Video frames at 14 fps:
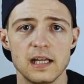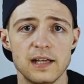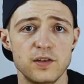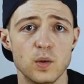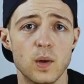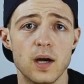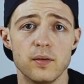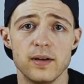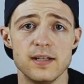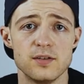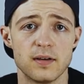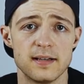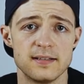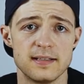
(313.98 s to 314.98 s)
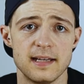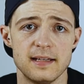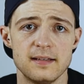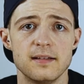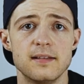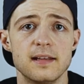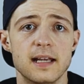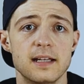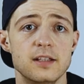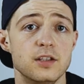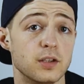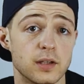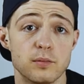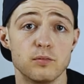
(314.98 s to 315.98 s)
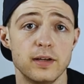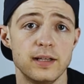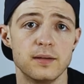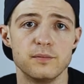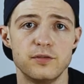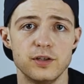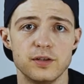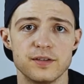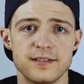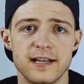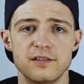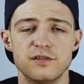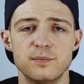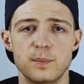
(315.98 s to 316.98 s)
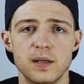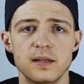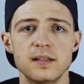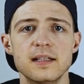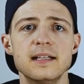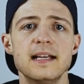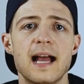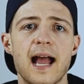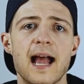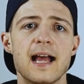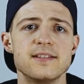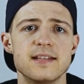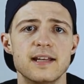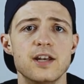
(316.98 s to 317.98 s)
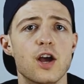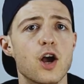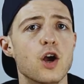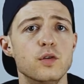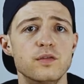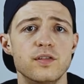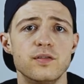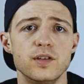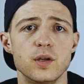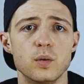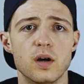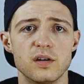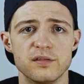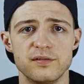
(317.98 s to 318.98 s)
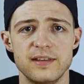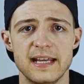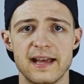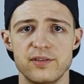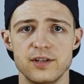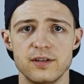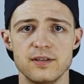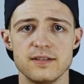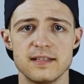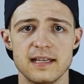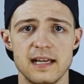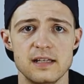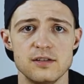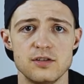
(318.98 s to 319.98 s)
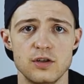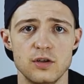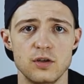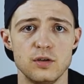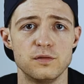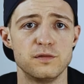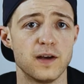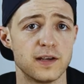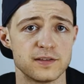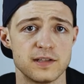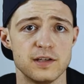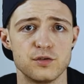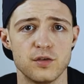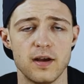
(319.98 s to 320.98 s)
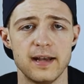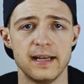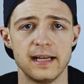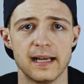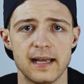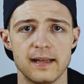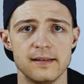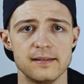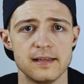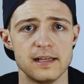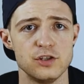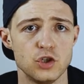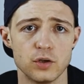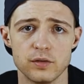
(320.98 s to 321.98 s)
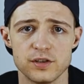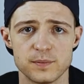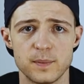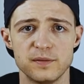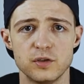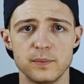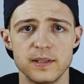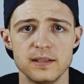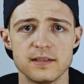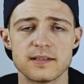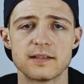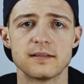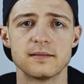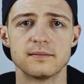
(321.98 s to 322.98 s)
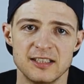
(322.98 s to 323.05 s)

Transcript: If you are interested, then you can read them for yourself, but as an overview of the evidence into fasted training and endurance performance,